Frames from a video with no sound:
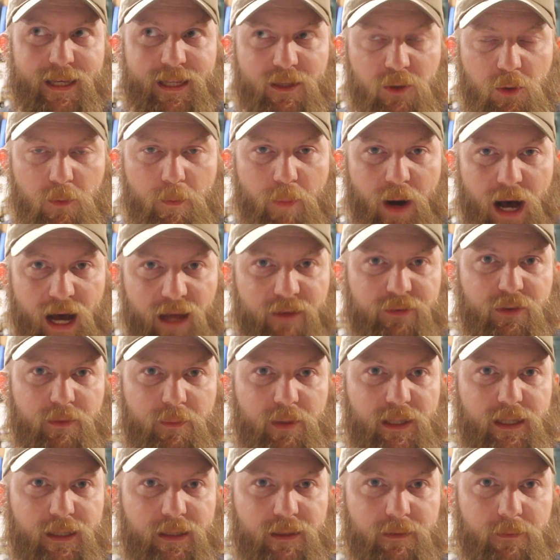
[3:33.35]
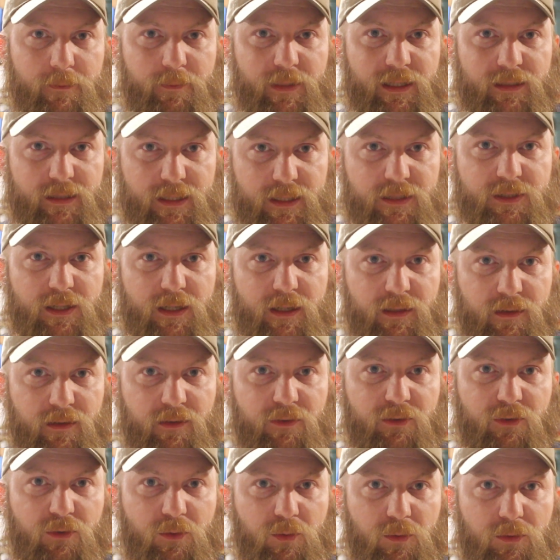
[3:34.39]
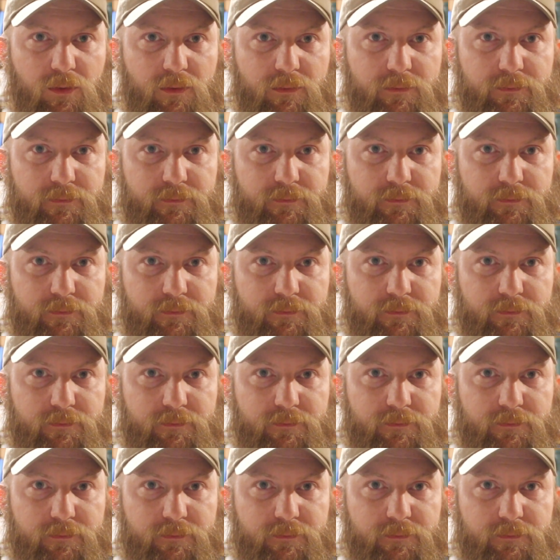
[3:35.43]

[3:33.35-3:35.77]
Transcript: can you possibly be teaching at this school?